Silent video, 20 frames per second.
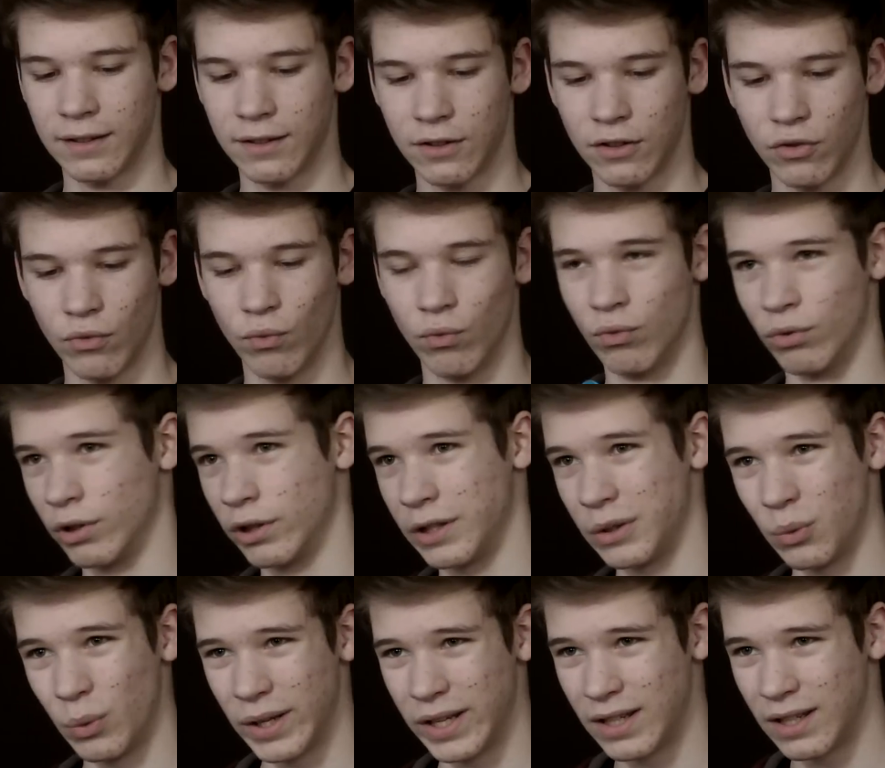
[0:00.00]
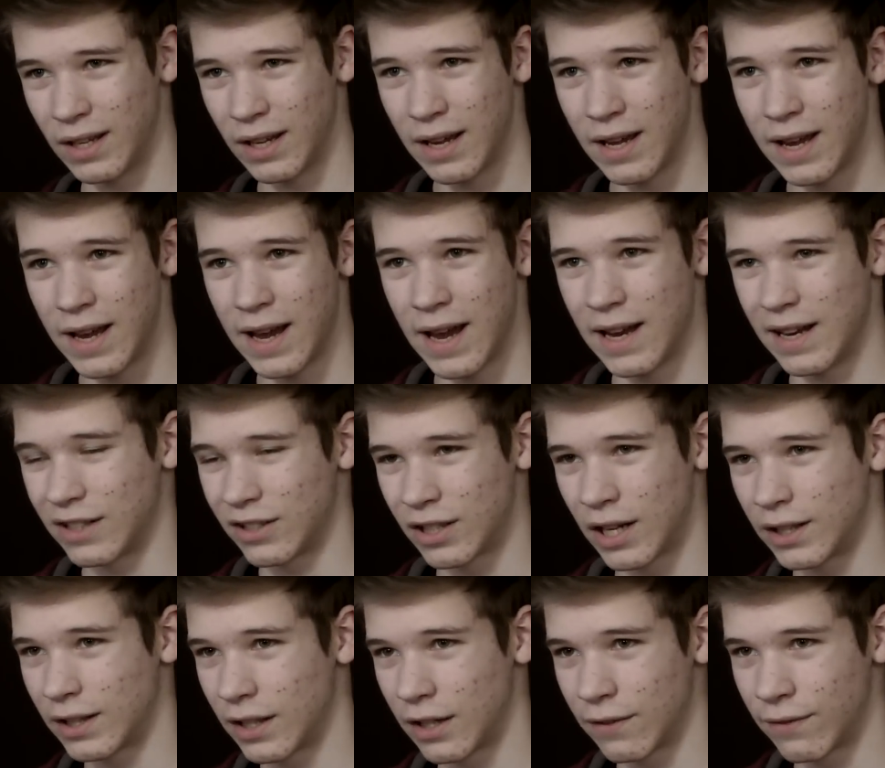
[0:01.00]
it's really weak and it's
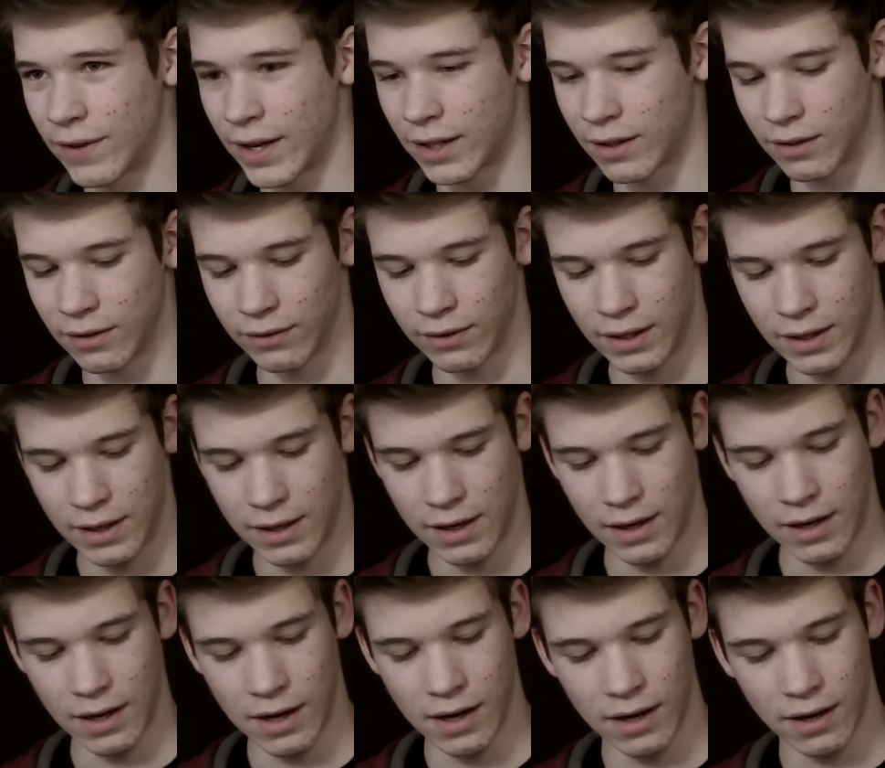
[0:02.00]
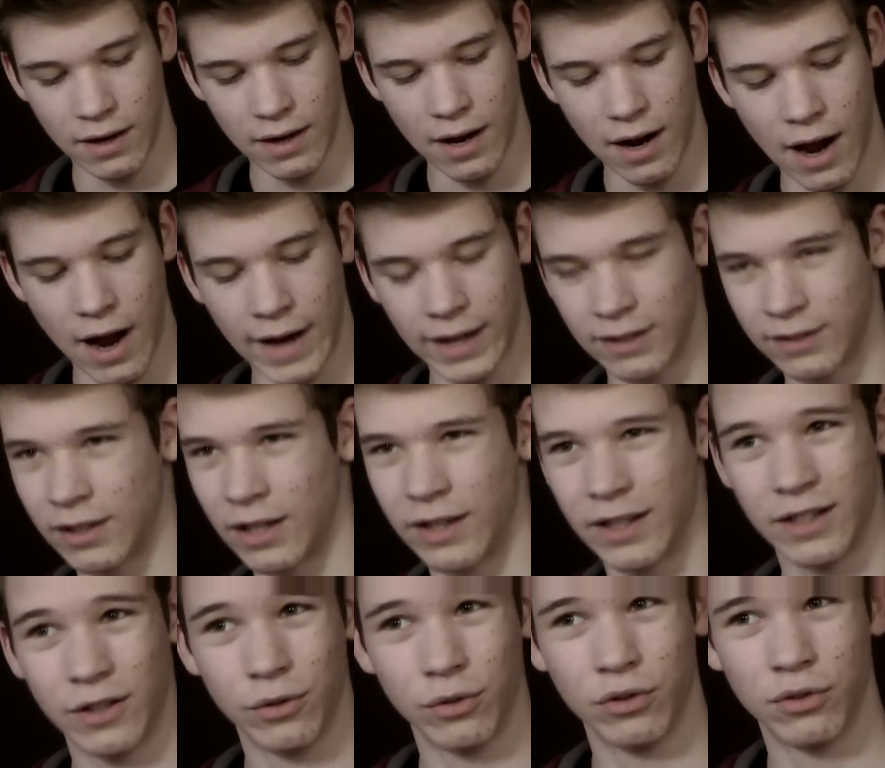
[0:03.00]
not that effective. Uh, I
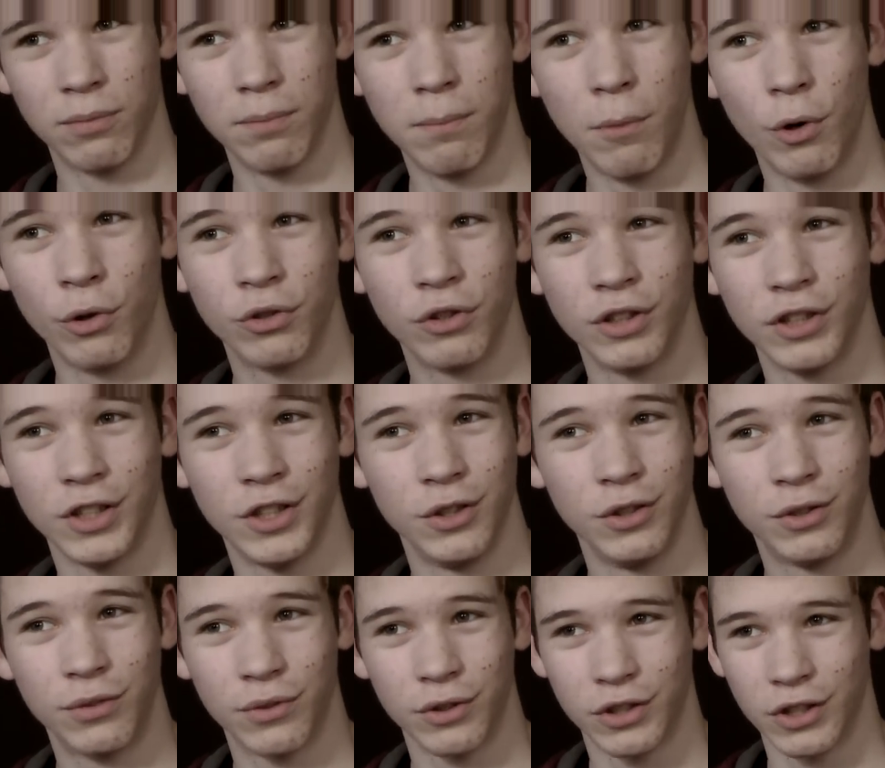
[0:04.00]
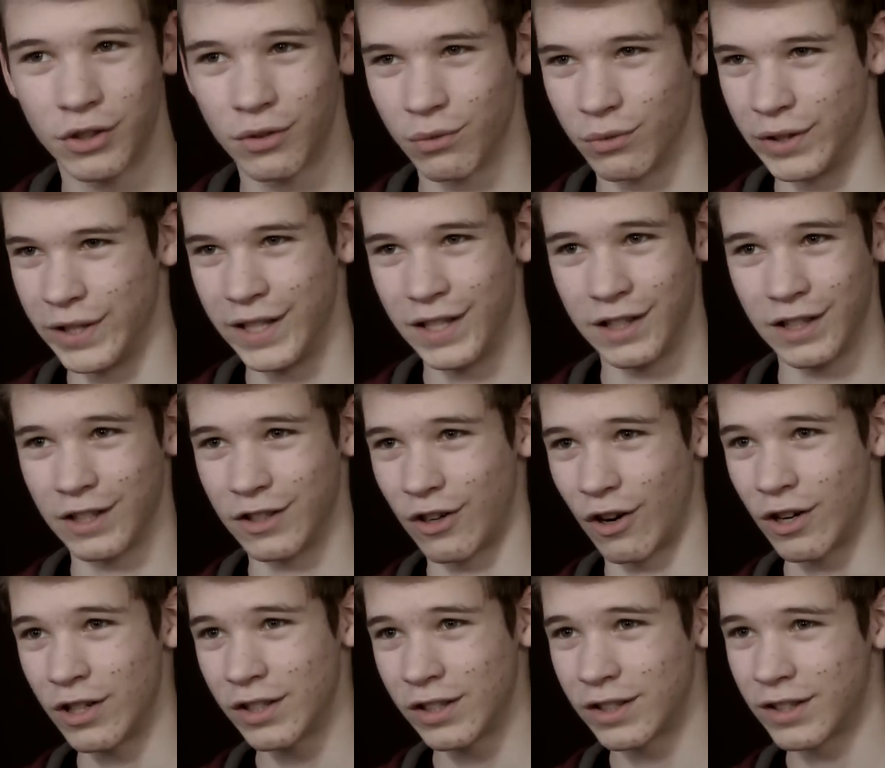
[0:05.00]
saw that it was mostly used for just reading the
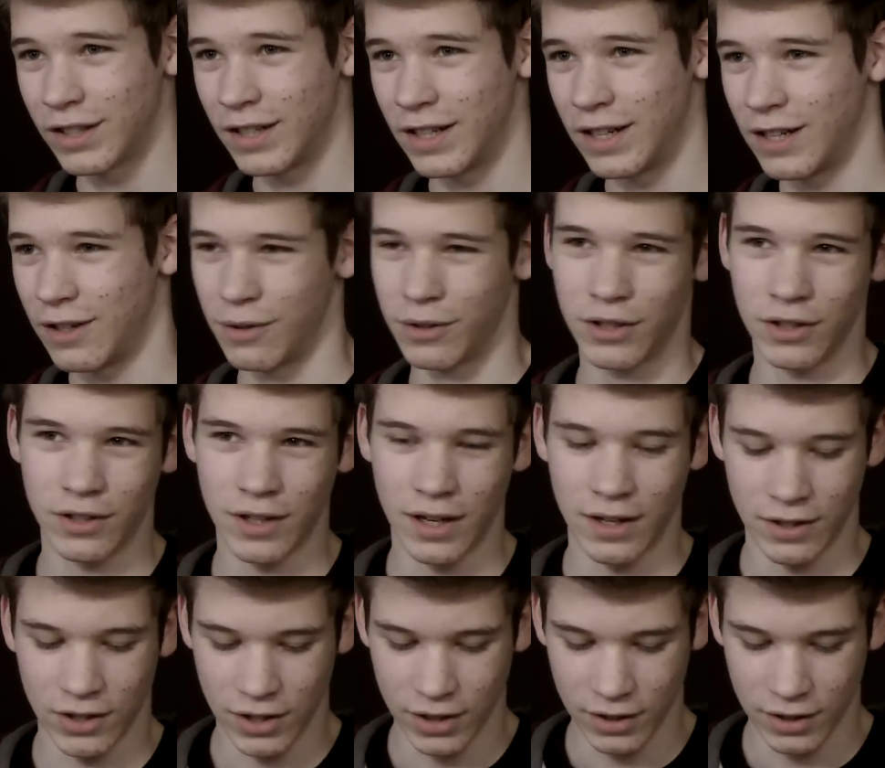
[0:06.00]
darts, which is kind of